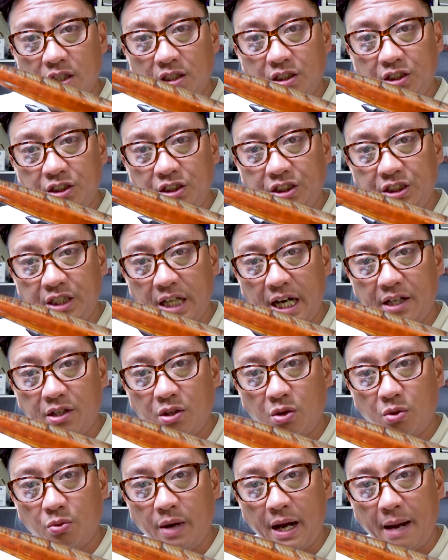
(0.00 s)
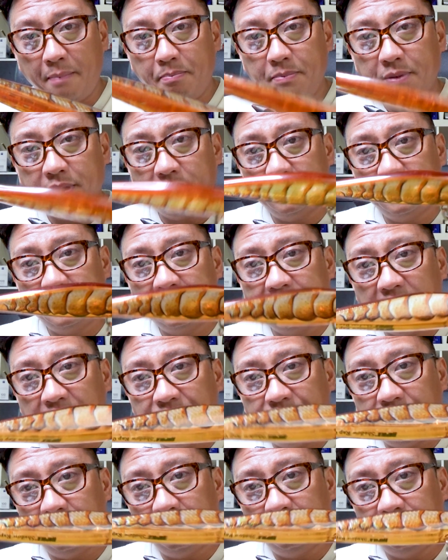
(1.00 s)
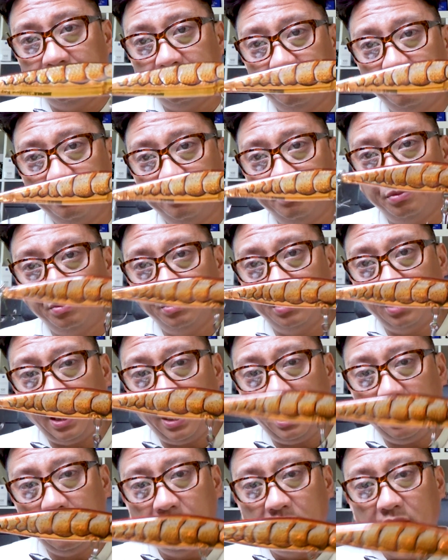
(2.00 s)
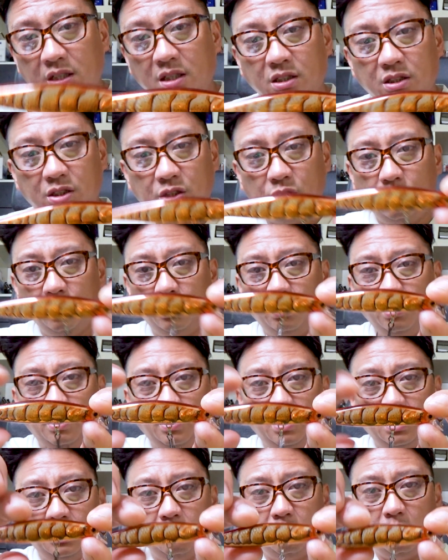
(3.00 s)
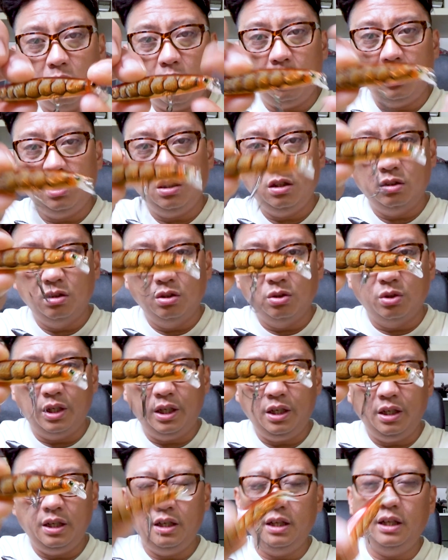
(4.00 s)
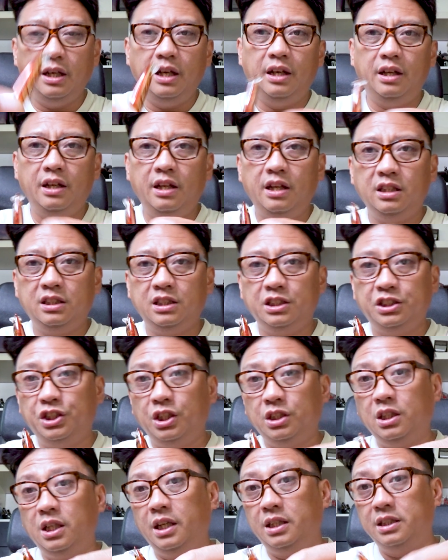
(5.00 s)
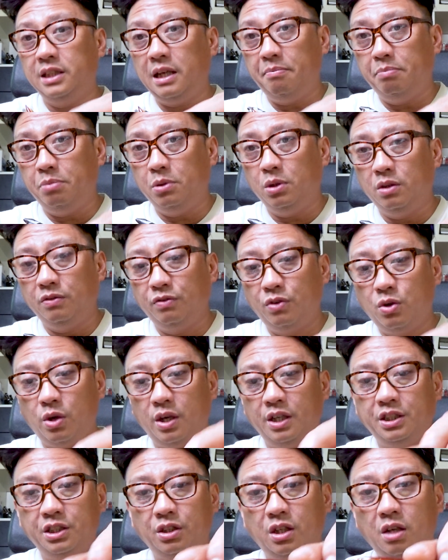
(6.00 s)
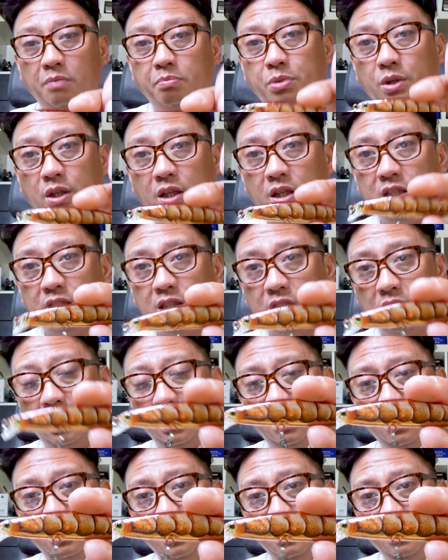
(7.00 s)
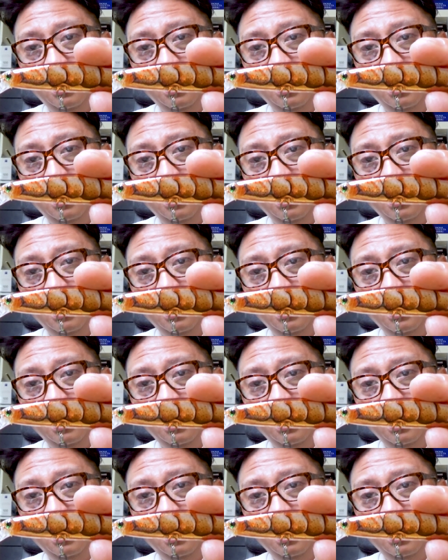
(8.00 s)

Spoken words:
Shadow Wrap 7. Okay, so small lure, and this is just an example. Of course, you could put this on.